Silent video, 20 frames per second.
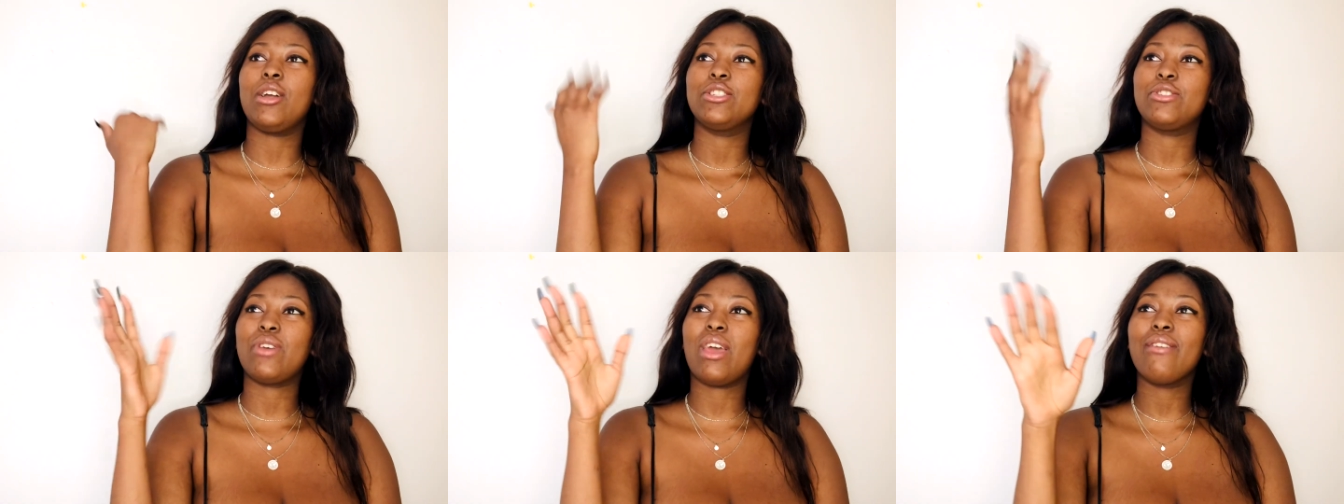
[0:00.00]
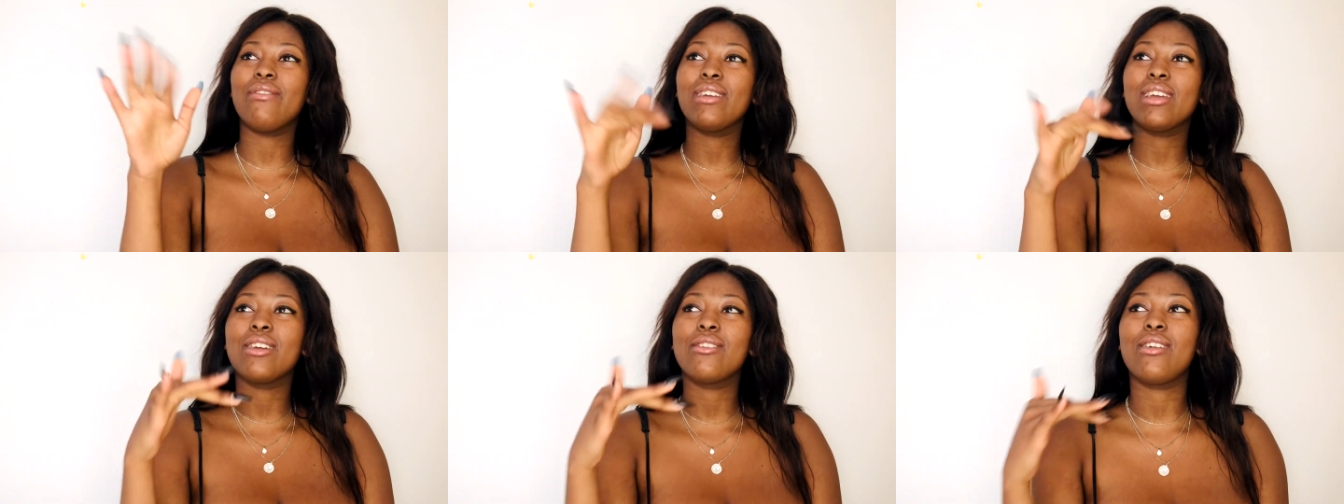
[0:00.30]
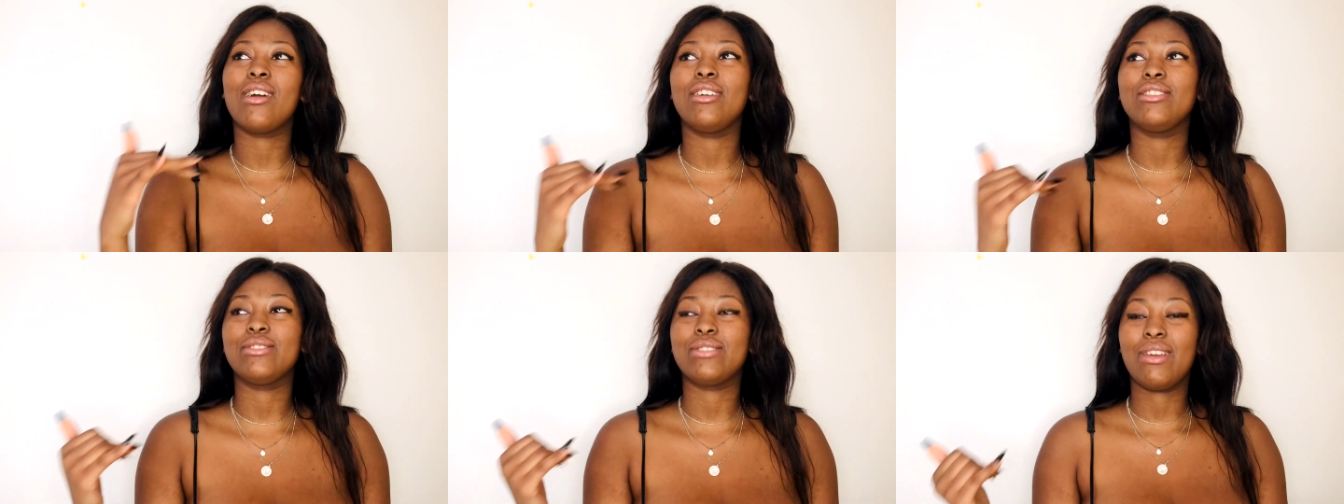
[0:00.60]
Driving
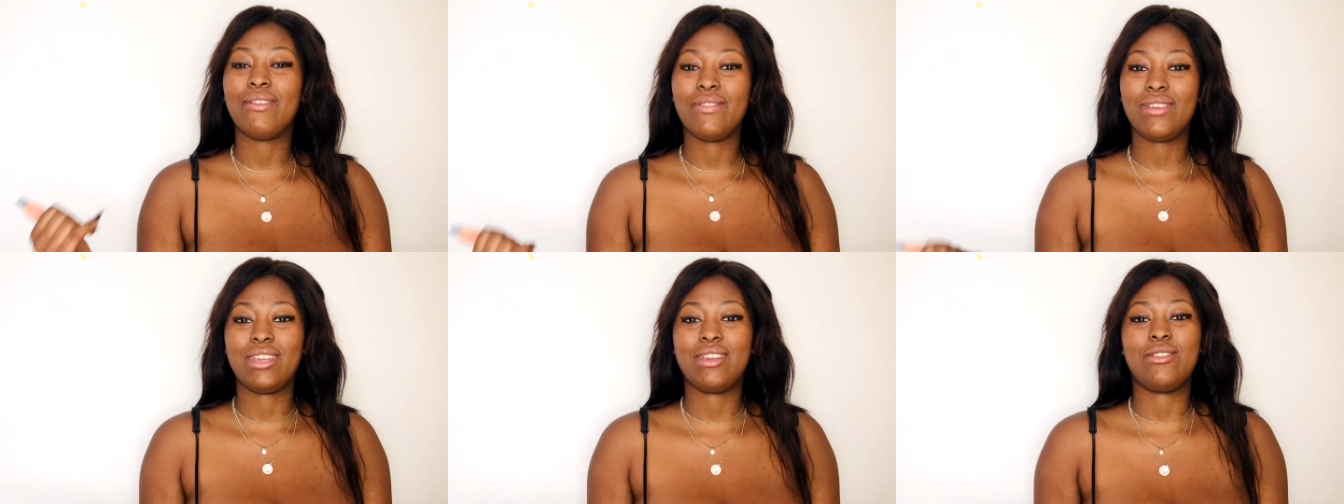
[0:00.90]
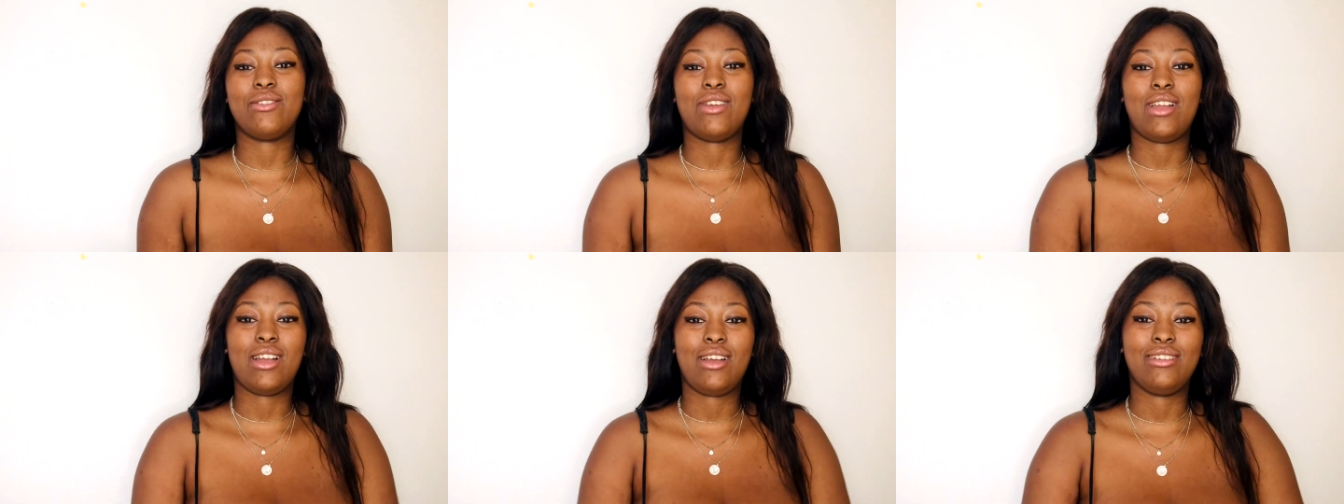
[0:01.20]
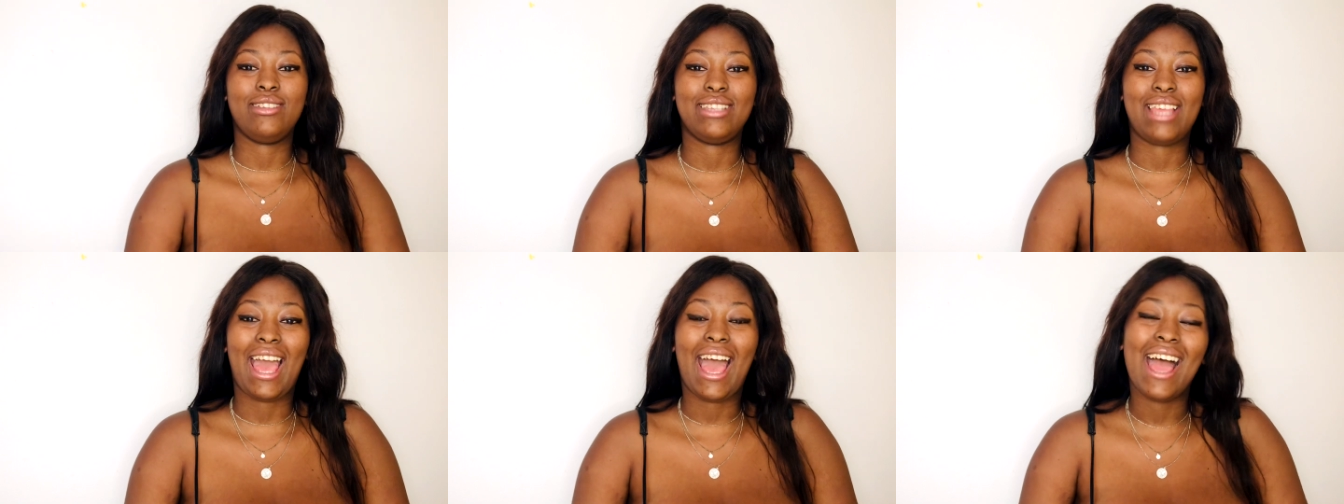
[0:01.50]
around
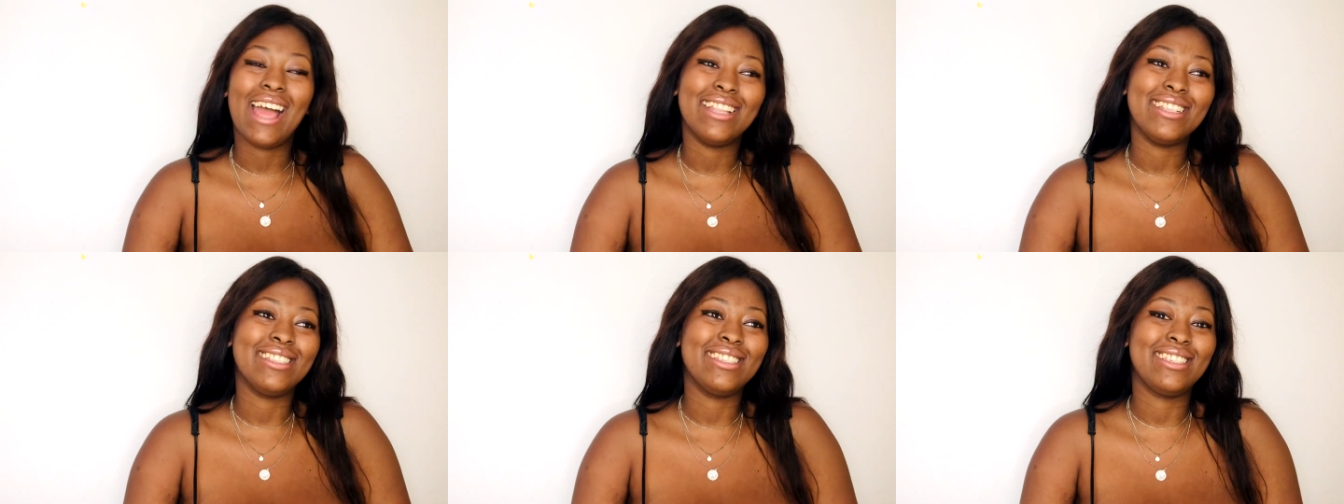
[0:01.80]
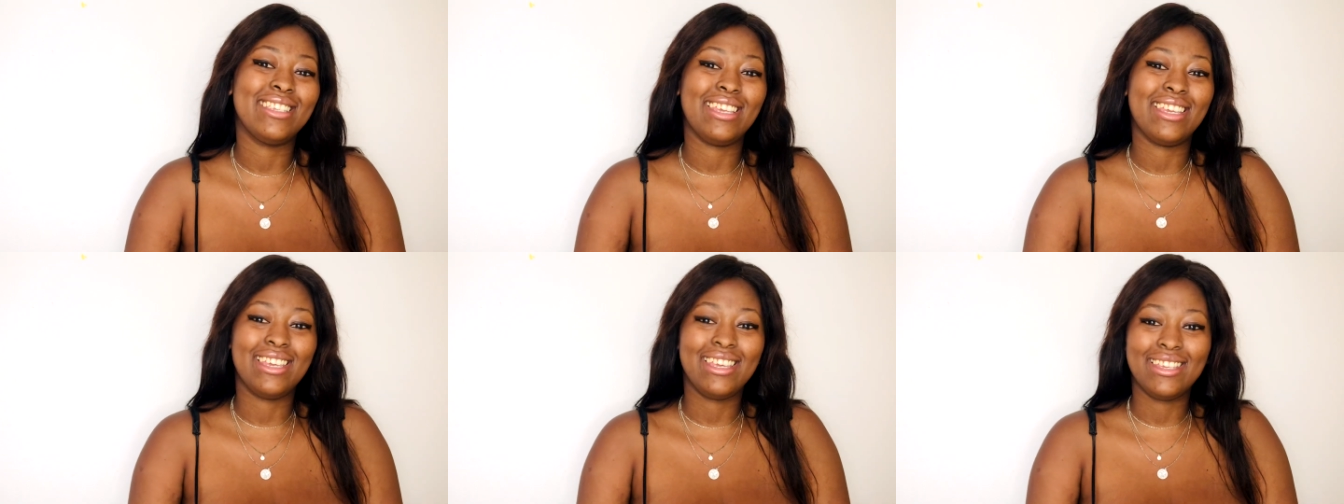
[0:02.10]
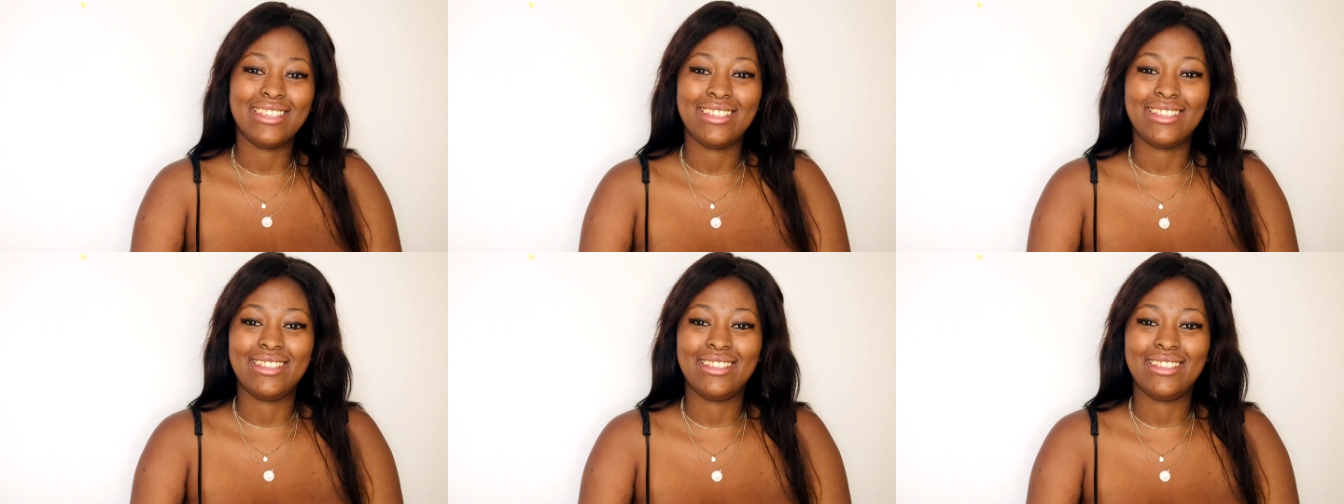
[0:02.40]
until